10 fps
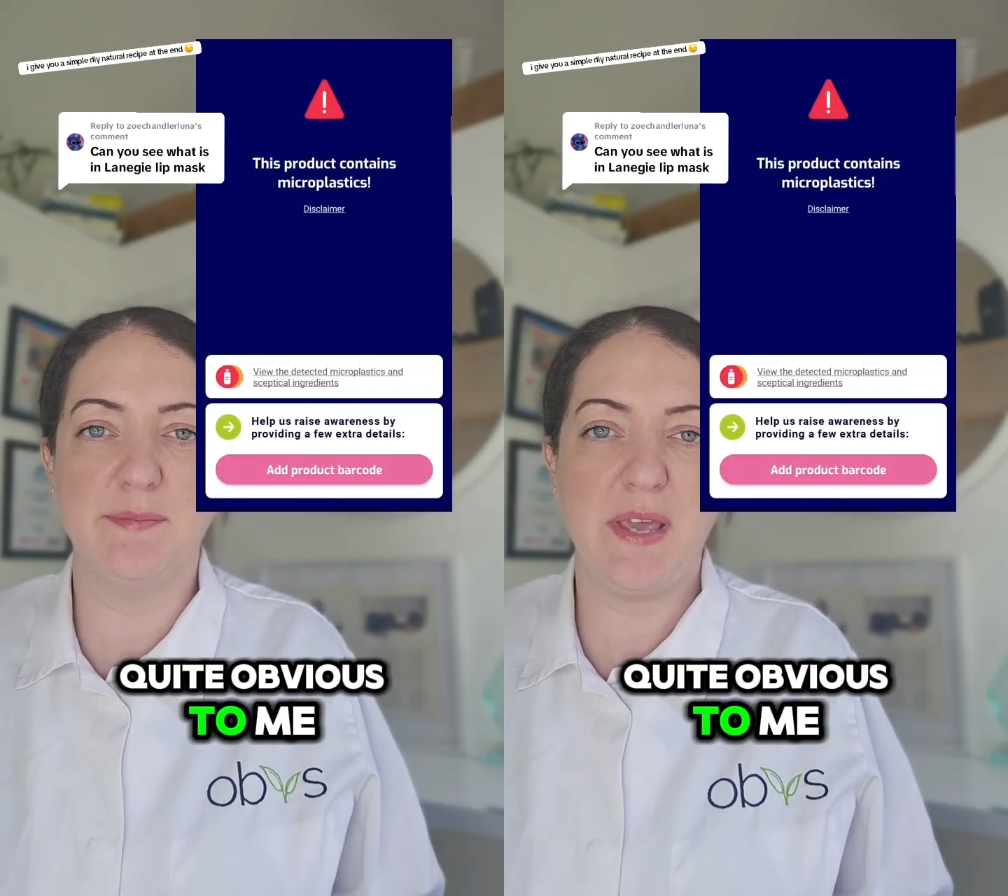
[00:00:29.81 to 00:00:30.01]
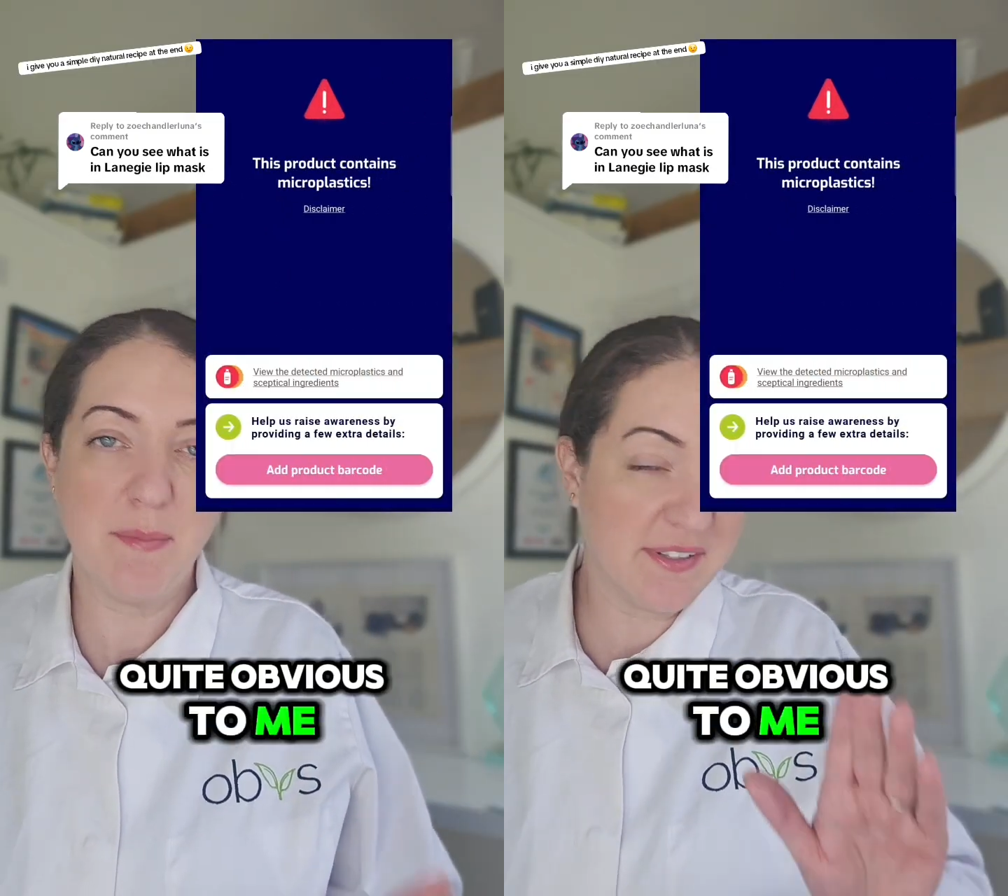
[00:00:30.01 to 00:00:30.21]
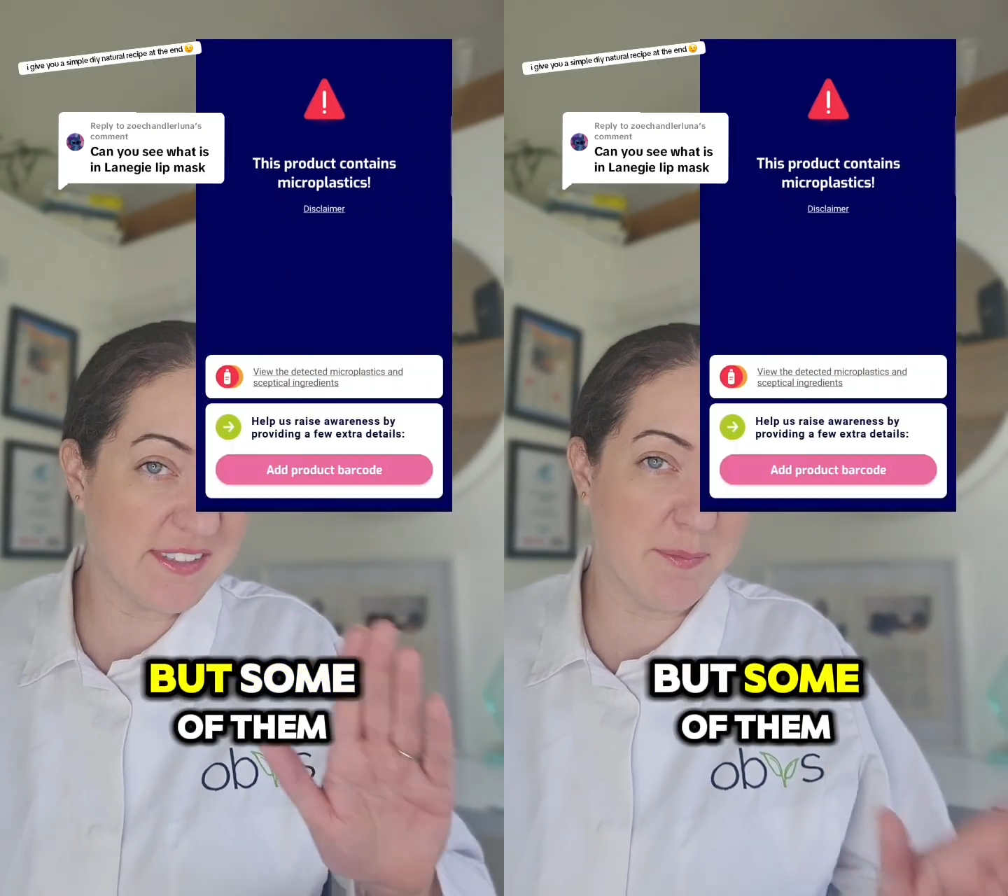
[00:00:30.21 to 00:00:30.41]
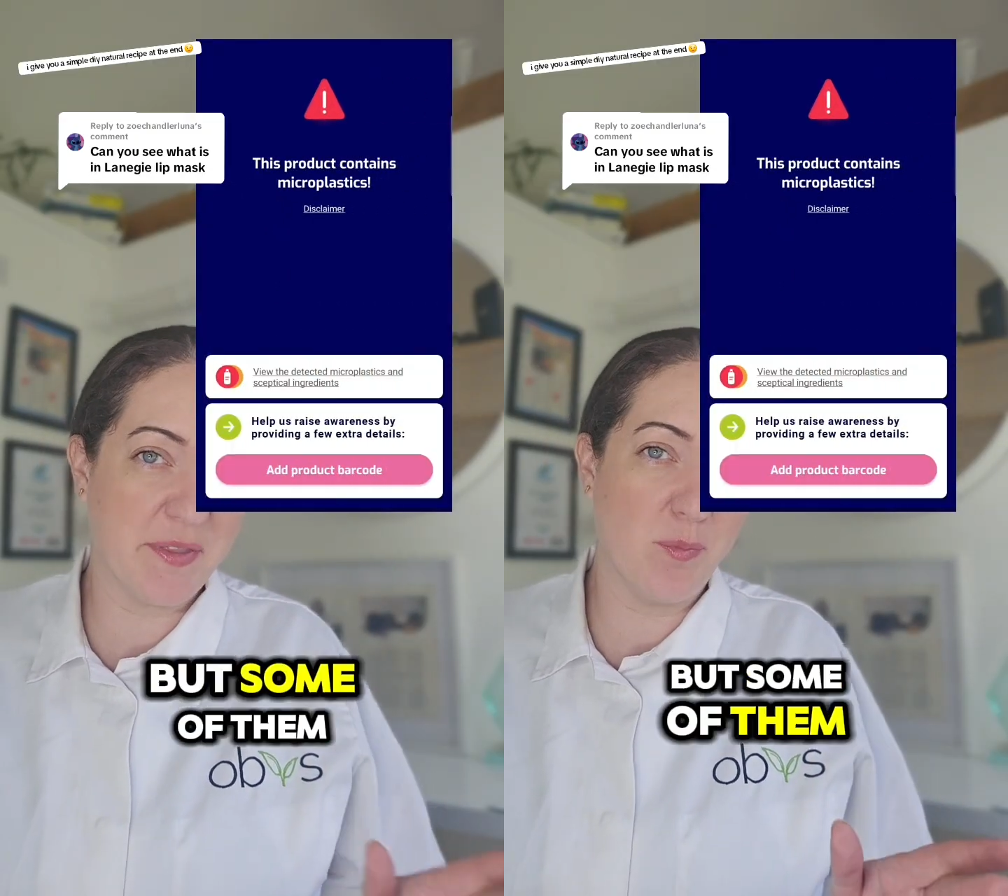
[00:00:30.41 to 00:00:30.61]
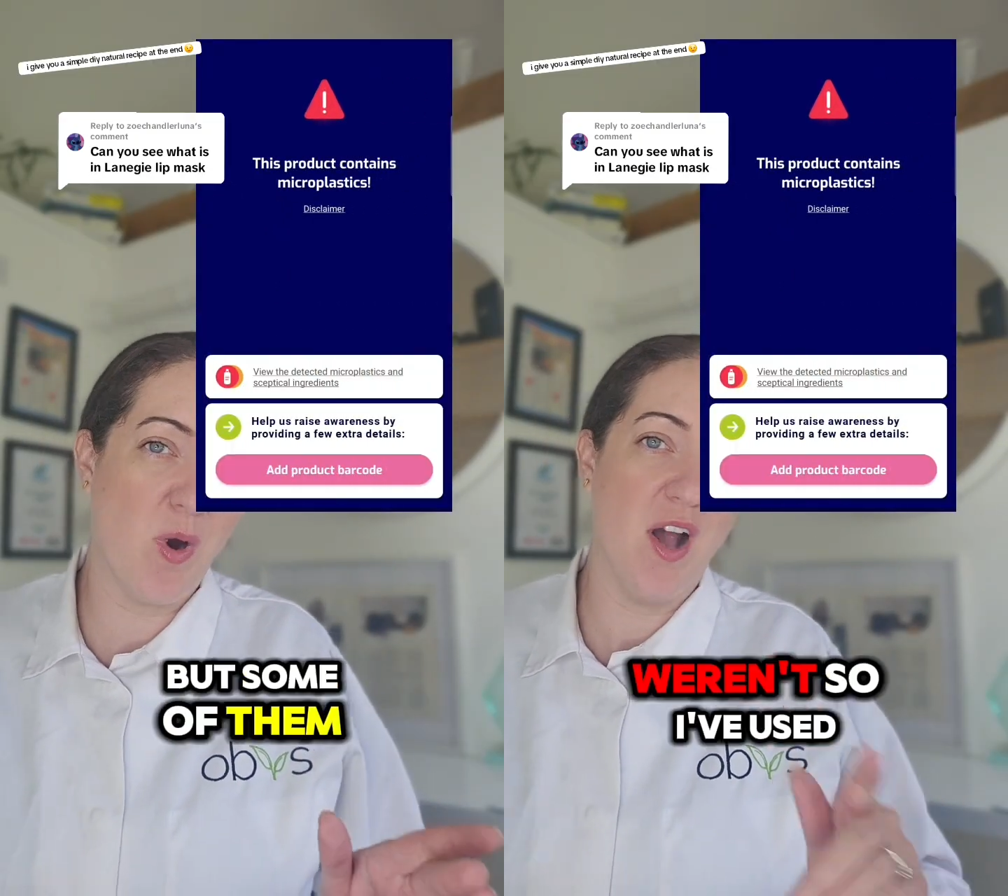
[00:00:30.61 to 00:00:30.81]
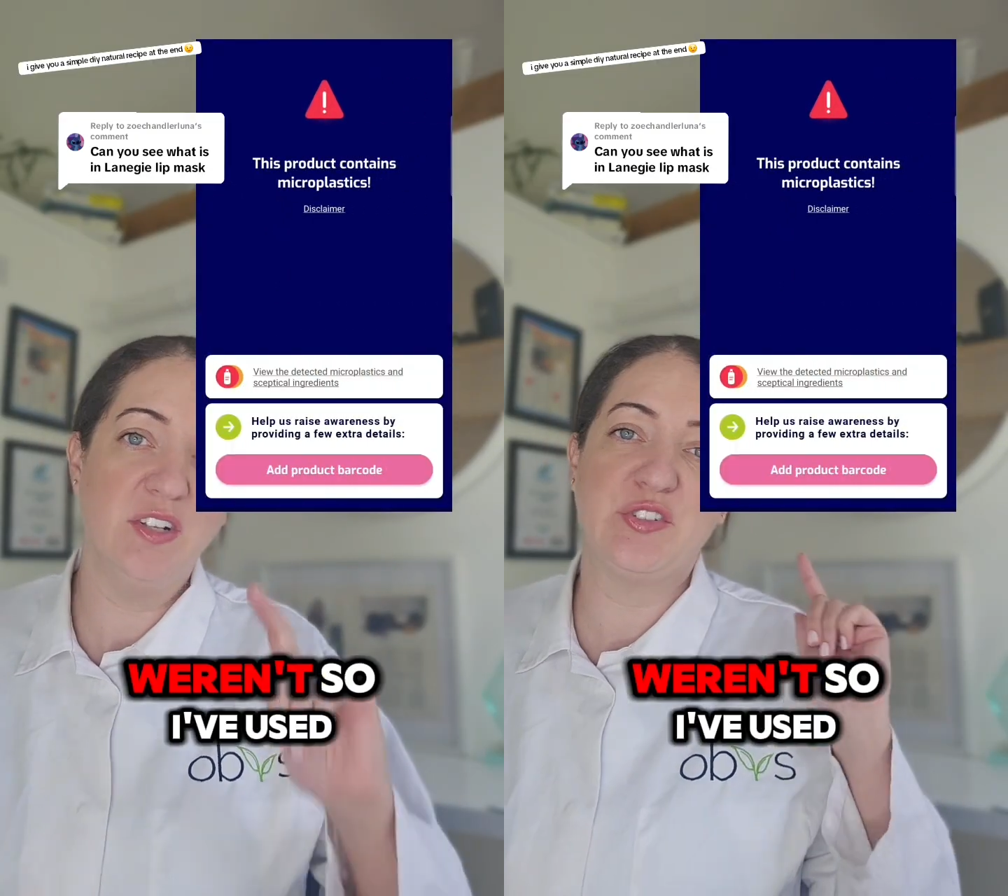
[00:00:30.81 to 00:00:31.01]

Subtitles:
to me, but some of them weren't,